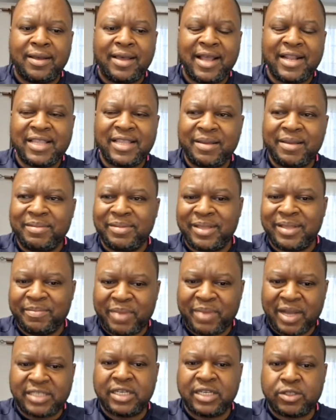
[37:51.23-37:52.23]
and the
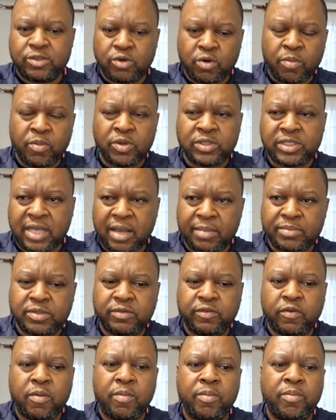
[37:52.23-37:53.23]
budget almost
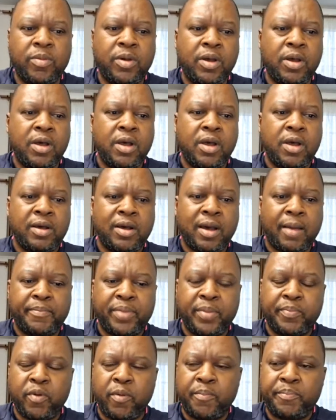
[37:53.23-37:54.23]
comes from
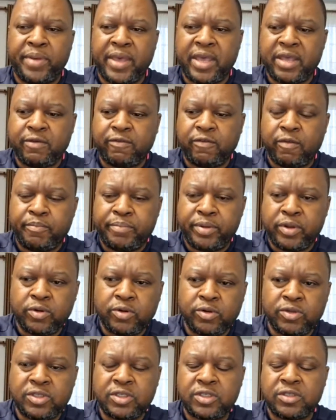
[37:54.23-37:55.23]
people paying for
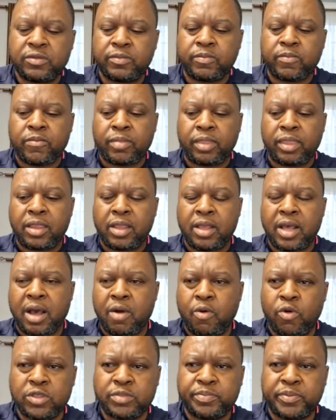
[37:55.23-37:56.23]
bills,
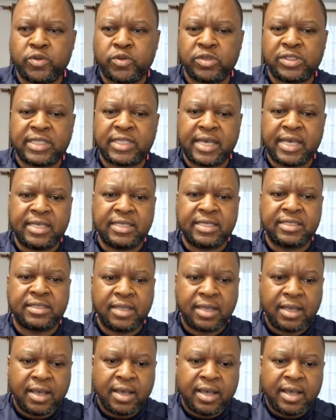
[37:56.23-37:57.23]
hospital
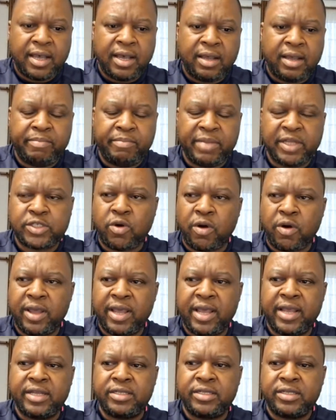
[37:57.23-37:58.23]
stays, medical
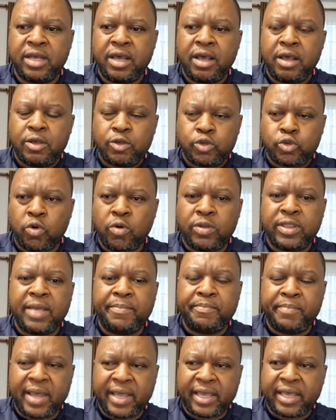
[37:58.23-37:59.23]
aid. So
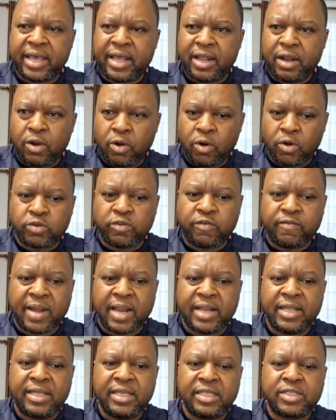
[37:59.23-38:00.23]
they make a lot of
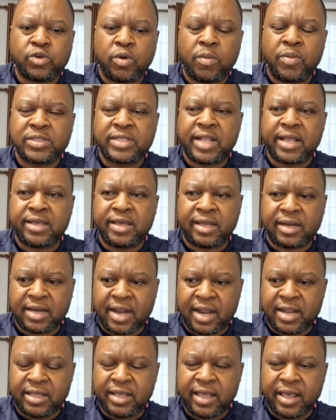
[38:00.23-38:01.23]
money. It's almost like
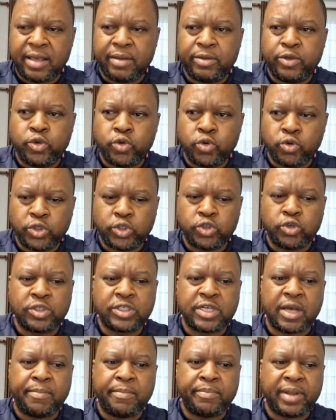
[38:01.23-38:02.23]
running a
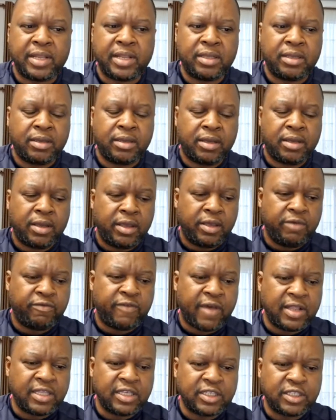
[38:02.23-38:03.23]
huge company
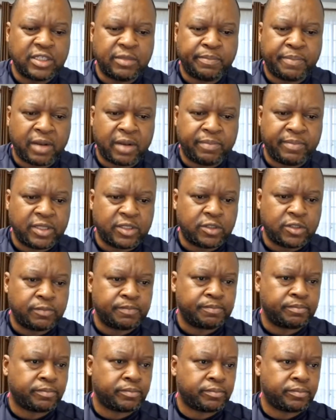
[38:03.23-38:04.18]
if you're in these departments.